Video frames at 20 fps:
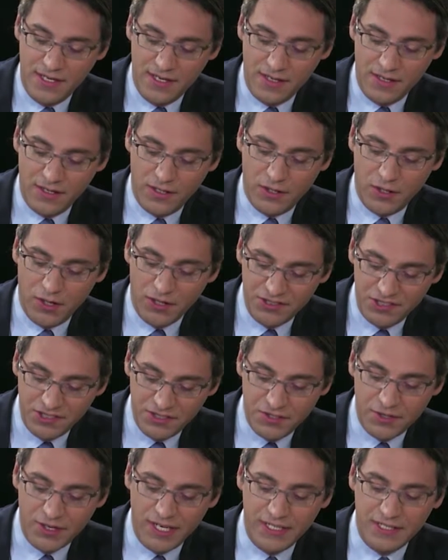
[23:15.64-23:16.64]

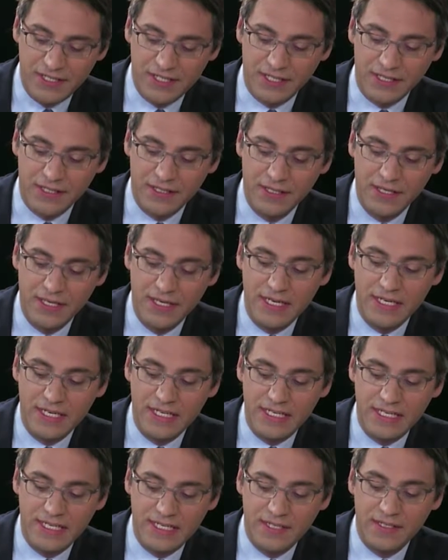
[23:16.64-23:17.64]
concentrating
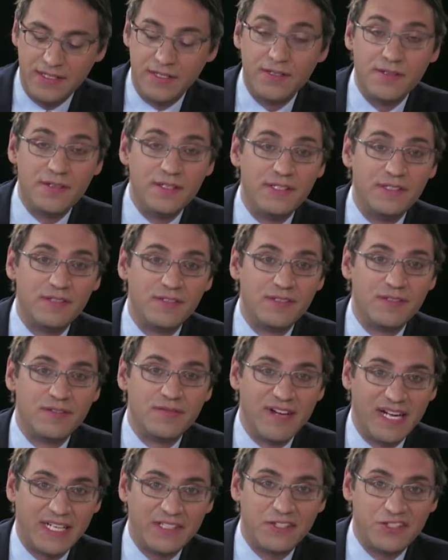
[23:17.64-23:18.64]
in these
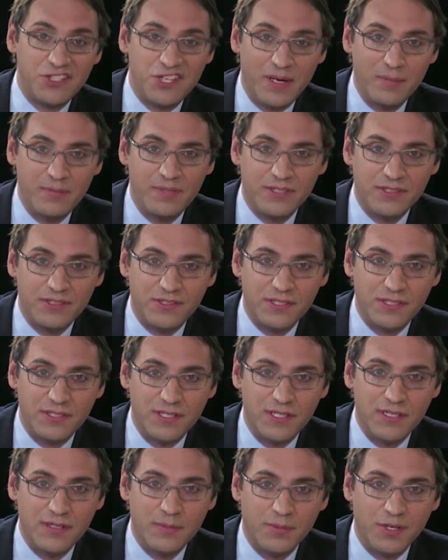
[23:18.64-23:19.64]
factor champions
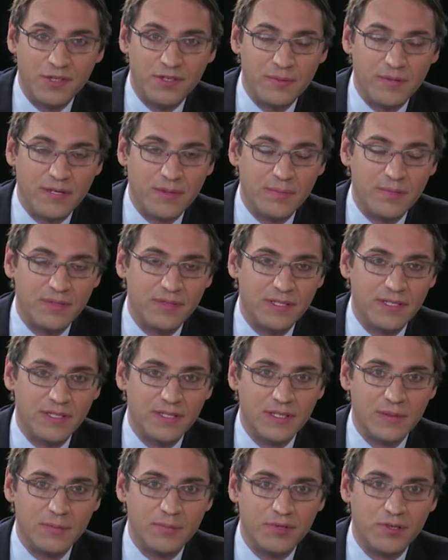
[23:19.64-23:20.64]
in the bottom-up
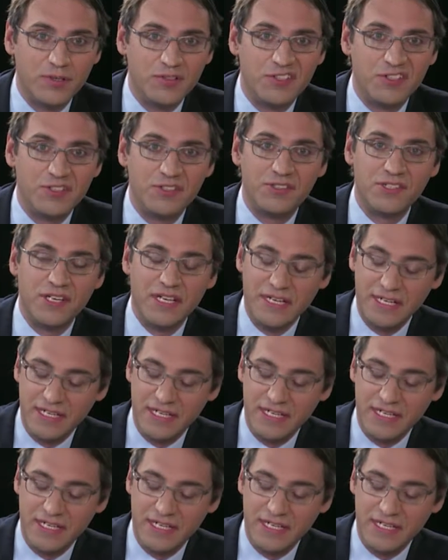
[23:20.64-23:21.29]
approaches